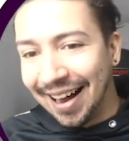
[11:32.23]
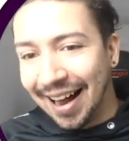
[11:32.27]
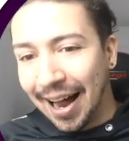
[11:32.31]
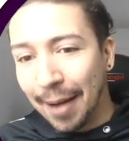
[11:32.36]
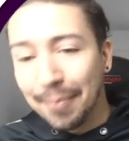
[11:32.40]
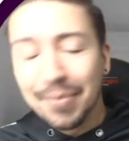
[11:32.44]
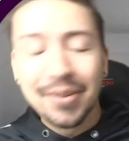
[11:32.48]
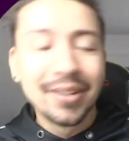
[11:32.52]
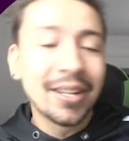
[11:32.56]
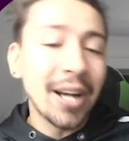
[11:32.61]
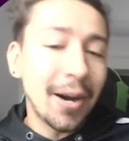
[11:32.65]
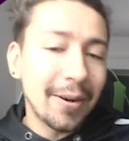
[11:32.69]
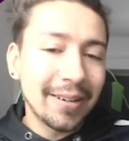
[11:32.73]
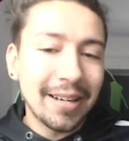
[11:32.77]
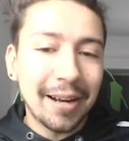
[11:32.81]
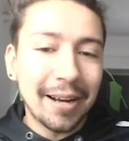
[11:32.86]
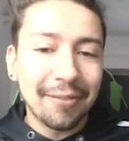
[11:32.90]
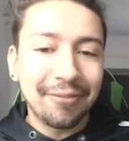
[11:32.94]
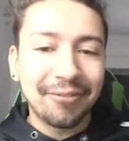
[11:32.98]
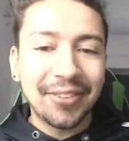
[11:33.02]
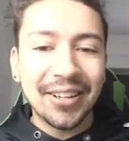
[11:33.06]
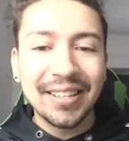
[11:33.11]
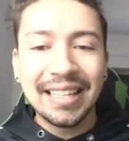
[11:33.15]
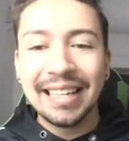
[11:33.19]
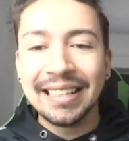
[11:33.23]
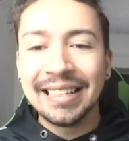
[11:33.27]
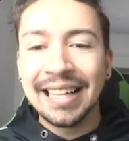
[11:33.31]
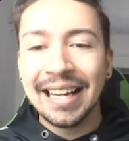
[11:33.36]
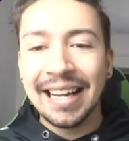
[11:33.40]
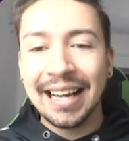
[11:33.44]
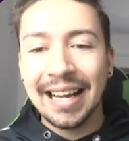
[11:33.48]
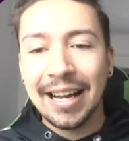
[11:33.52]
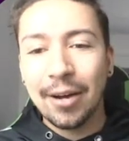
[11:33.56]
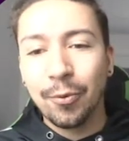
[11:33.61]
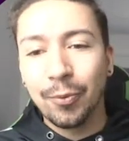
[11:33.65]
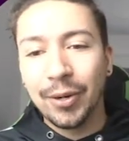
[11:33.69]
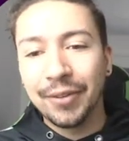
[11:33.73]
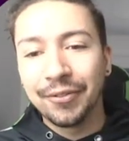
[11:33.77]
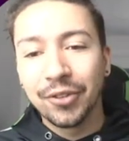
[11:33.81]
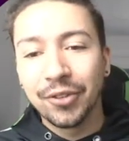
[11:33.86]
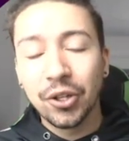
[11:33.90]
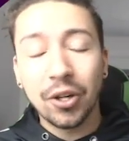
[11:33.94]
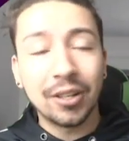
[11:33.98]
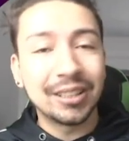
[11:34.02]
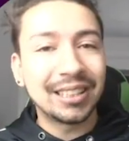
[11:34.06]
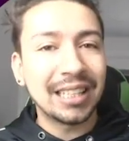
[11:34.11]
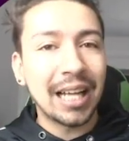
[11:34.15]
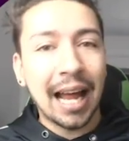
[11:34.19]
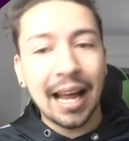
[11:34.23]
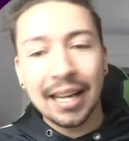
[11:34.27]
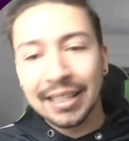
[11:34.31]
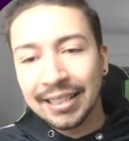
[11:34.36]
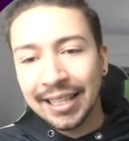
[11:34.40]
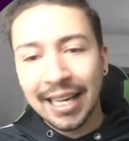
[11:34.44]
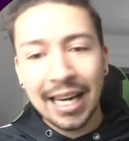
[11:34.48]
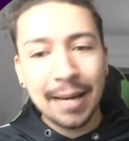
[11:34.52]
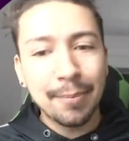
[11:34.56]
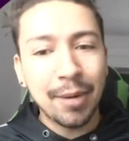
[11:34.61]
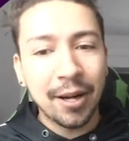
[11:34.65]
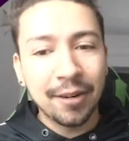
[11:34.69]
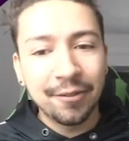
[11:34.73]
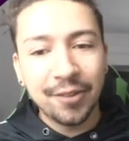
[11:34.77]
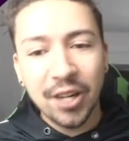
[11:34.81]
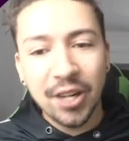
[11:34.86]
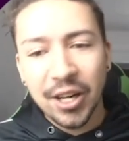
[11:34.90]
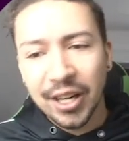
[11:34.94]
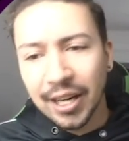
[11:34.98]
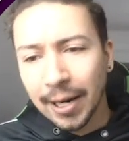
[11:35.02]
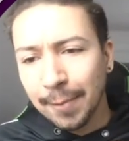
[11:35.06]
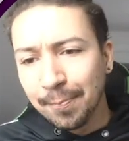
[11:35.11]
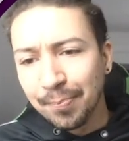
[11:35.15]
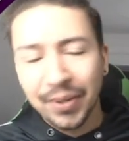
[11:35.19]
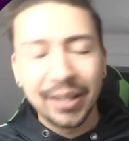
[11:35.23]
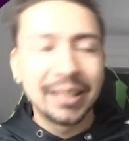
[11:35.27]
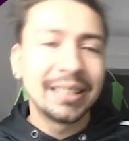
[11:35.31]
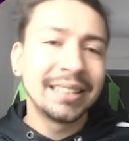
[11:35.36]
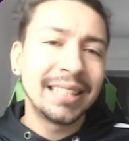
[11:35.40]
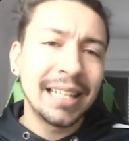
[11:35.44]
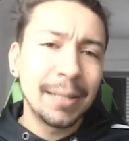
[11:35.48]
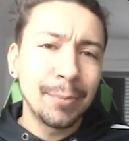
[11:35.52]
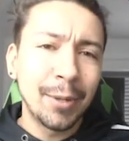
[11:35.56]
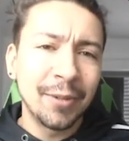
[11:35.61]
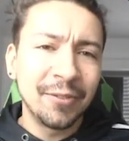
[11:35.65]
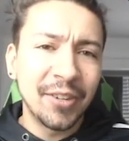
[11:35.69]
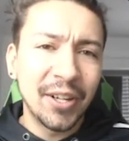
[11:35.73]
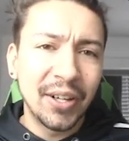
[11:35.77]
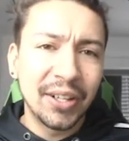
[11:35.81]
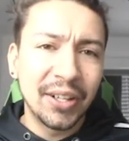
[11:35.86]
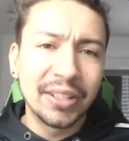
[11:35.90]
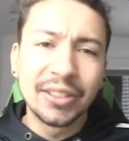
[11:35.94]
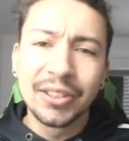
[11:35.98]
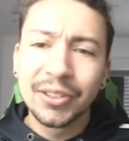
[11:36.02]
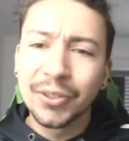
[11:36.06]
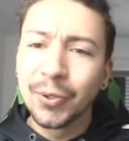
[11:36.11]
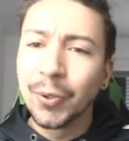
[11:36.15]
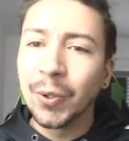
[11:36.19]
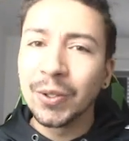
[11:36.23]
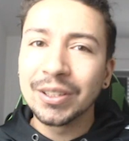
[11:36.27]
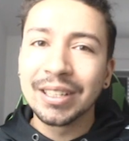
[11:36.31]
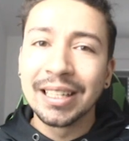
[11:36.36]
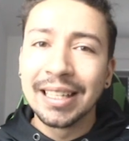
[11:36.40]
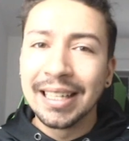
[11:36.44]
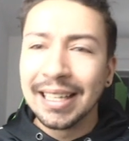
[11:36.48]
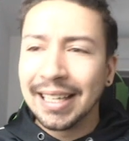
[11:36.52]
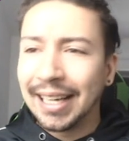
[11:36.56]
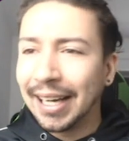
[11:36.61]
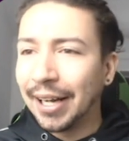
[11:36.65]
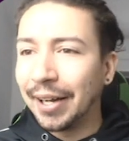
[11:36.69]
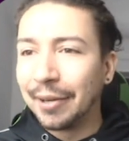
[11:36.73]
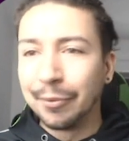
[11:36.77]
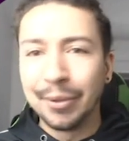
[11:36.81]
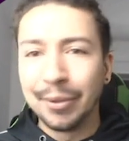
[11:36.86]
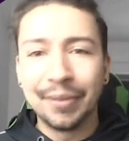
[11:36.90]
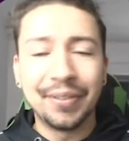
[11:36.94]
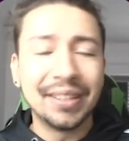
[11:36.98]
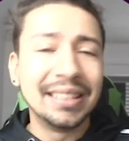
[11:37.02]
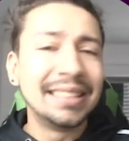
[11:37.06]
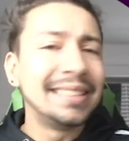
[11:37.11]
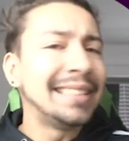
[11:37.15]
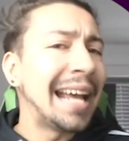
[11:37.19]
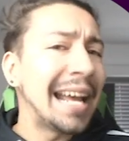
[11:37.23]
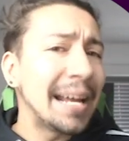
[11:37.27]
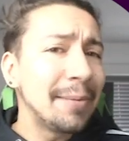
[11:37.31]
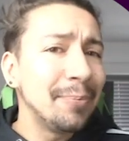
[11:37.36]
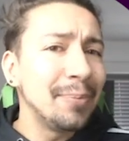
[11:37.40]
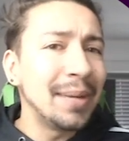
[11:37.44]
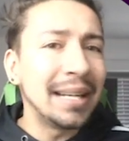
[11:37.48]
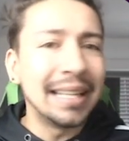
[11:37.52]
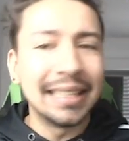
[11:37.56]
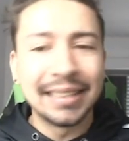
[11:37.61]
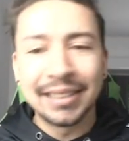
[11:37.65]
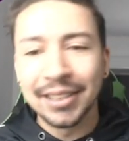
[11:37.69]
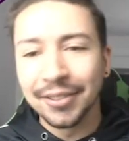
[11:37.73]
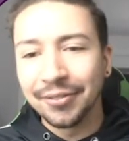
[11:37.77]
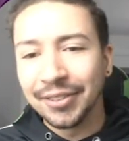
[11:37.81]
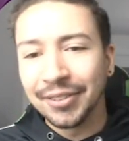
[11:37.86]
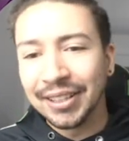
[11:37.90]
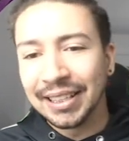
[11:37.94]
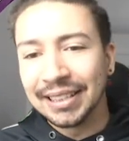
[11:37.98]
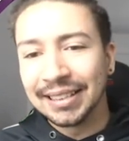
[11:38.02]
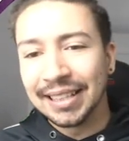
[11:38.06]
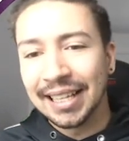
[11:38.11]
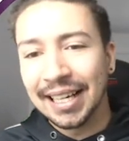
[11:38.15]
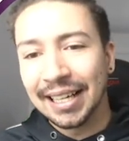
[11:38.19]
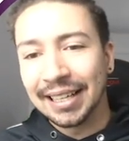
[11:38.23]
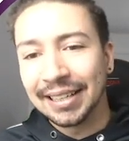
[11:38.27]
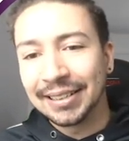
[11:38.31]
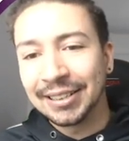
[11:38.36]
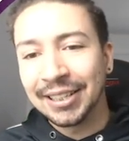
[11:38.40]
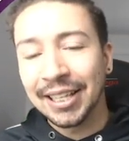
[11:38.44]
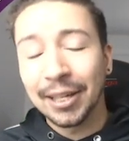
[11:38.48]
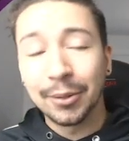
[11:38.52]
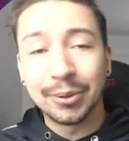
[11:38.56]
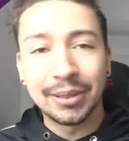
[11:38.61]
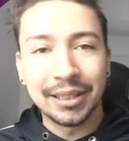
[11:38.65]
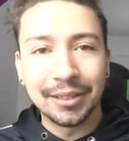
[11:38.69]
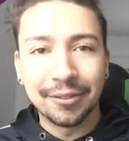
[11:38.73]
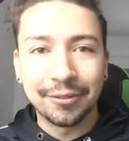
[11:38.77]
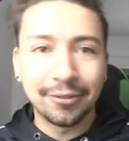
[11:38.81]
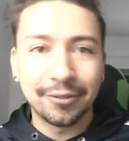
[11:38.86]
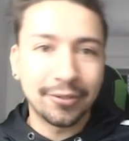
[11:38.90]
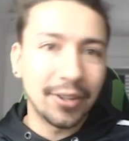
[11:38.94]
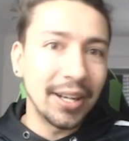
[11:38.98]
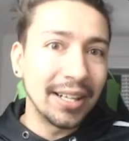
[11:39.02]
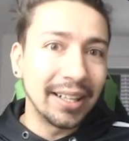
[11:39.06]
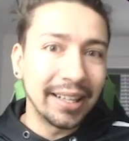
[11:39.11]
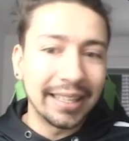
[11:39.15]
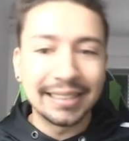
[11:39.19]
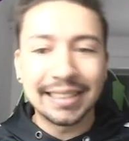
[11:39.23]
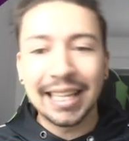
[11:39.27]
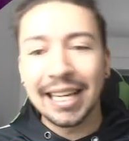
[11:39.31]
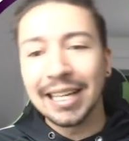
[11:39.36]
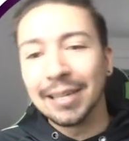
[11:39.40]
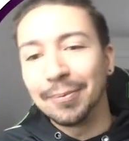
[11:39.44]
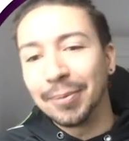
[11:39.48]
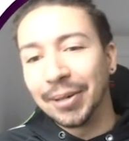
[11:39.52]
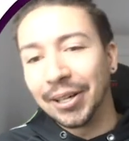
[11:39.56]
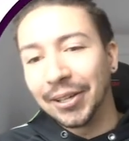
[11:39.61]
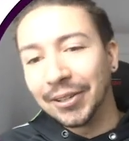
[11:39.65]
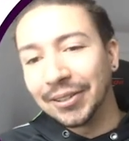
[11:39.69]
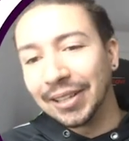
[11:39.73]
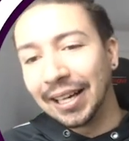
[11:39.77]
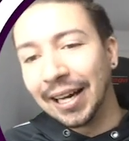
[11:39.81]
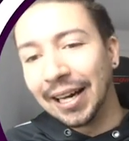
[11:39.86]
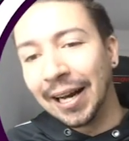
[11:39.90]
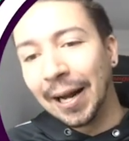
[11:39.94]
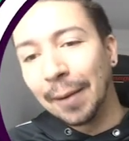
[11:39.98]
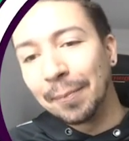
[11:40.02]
Going up front in here, we've got Timo Werner. Timo Werner scored within 10 minutes of his Chelsea friendly debut.